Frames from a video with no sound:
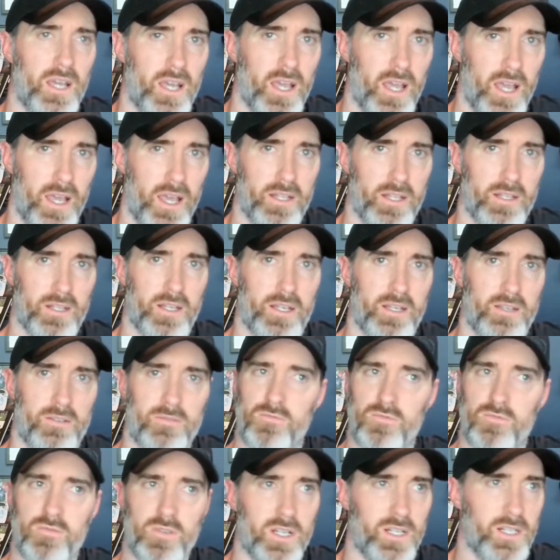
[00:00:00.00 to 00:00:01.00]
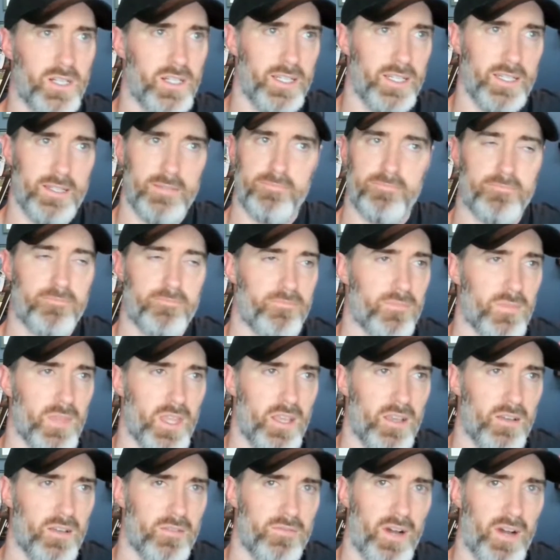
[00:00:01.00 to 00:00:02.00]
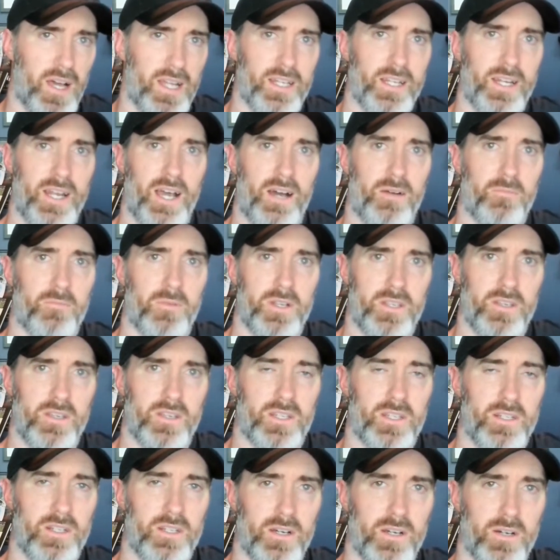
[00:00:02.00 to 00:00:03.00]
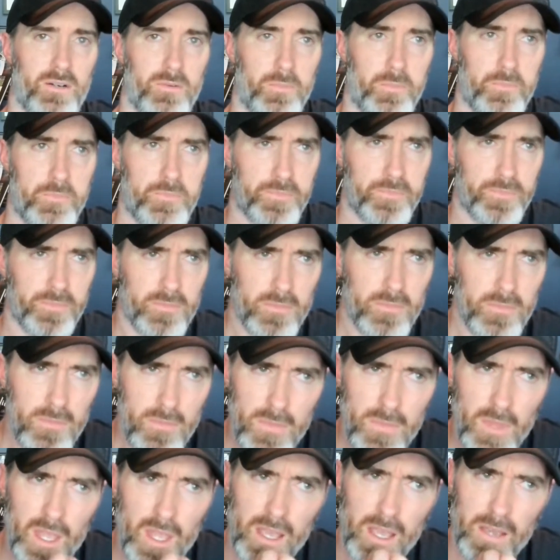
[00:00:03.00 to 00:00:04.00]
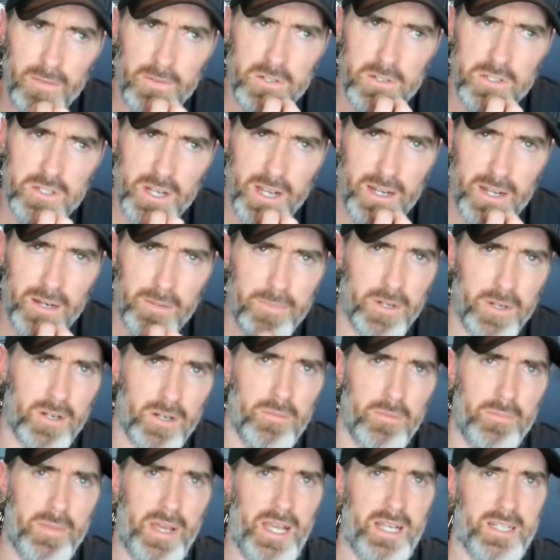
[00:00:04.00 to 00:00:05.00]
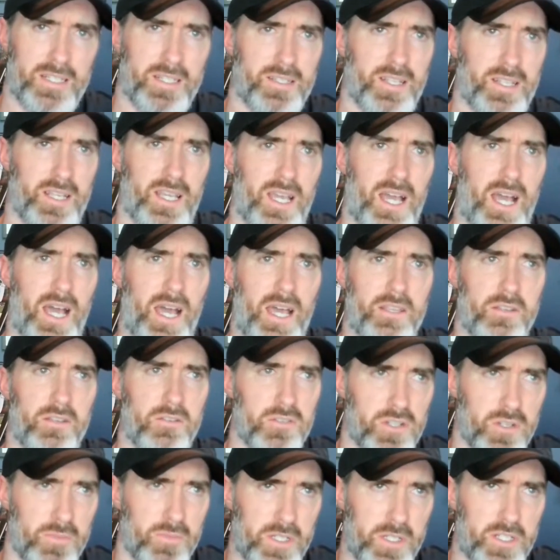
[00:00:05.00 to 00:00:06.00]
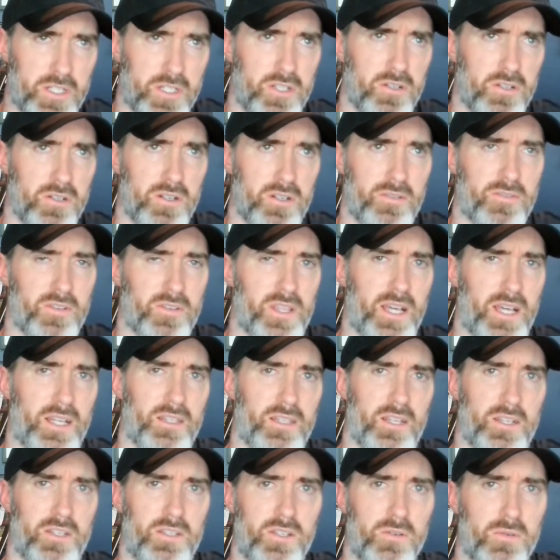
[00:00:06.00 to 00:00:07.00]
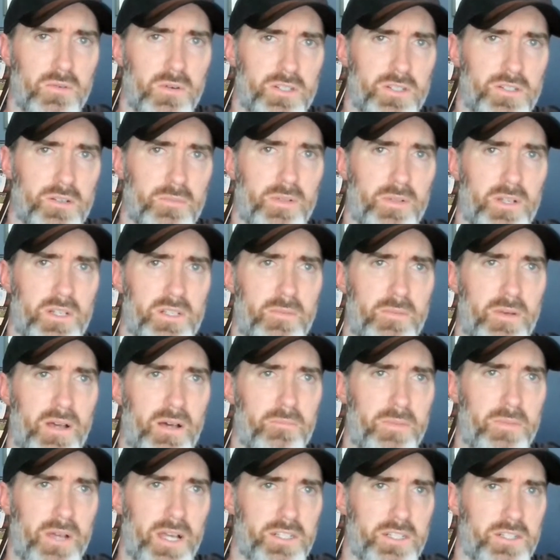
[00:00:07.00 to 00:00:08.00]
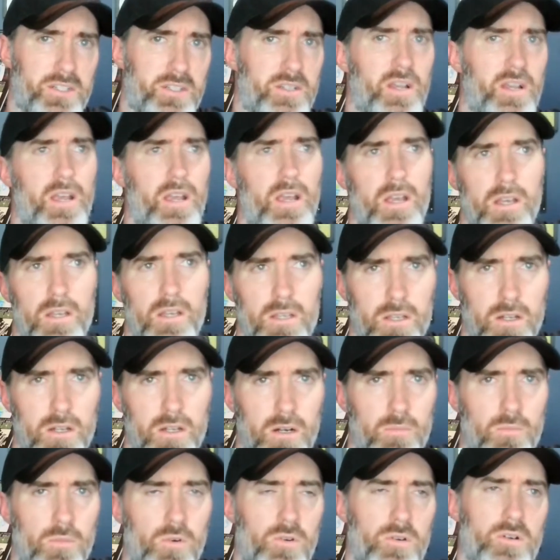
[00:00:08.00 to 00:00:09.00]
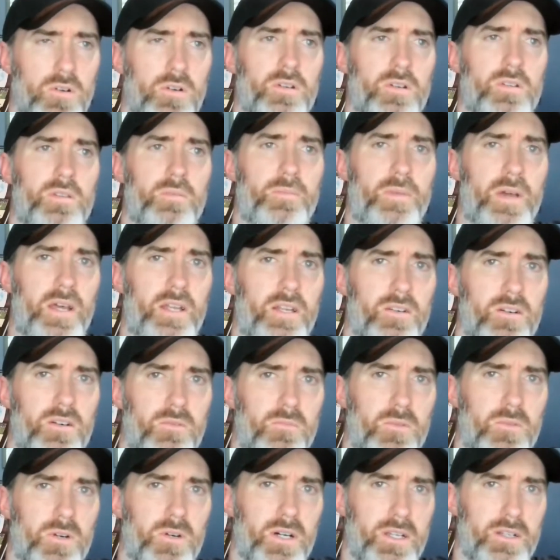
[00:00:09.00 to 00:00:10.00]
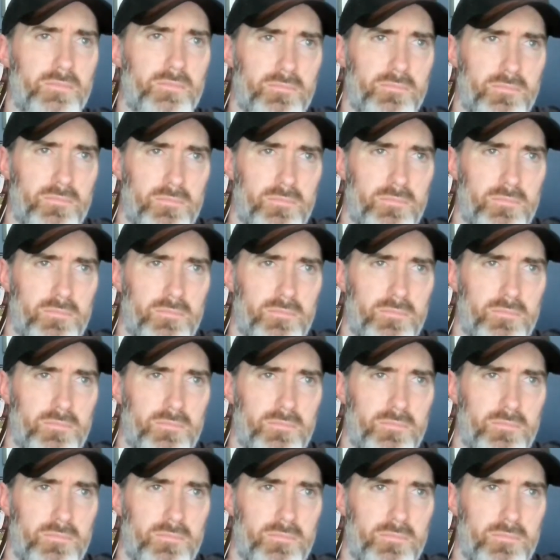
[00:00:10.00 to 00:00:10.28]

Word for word: and like really finding out what you can do. If you're trying to put on mass as a guy, you should be shooting for that like 200 plus pound bench, you know, more depending on what,